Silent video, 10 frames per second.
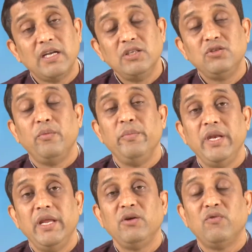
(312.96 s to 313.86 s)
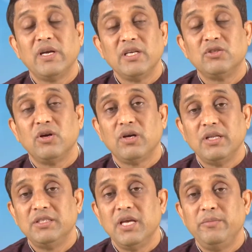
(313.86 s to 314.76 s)
is the meaning, what is the
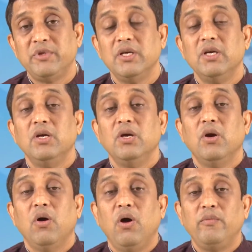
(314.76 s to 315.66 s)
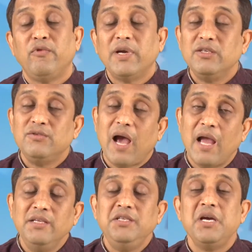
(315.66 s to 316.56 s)
concept of, what is the
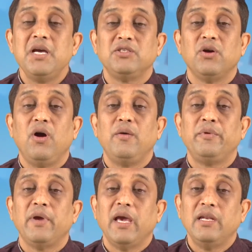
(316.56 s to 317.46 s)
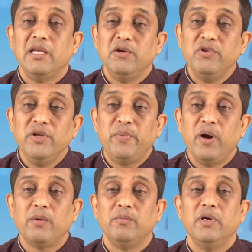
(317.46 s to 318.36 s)
ideas of an
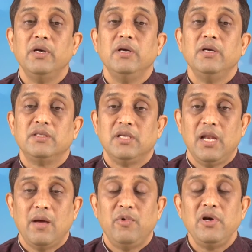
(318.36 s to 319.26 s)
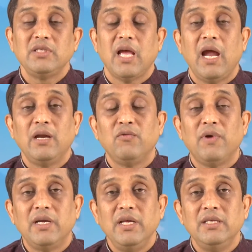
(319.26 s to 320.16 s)
uniform syllabus, and
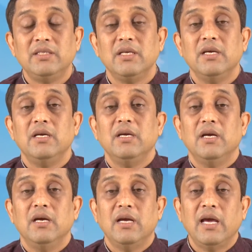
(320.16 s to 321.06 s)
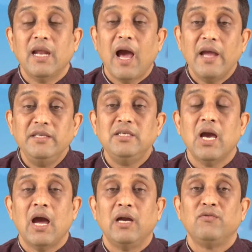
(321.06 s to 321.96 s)
what is an idea
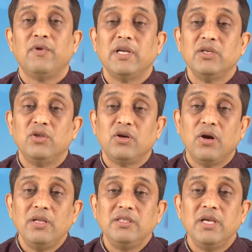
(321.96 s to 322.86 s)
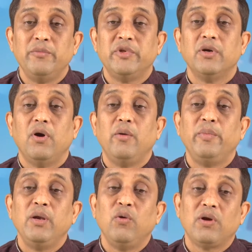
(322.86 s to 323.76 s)
and what is the concept of
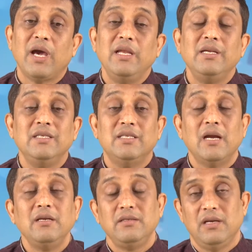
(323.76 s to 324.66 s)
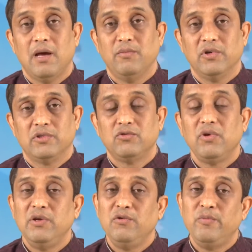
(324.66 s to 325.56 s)
a locally designed syllabus. So
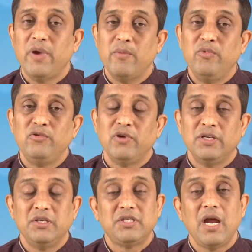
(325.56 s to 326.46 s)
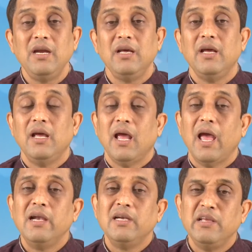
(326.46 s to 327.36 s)
you will be able to understand,
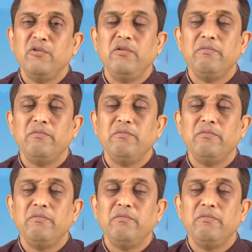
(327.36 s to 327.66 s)
and you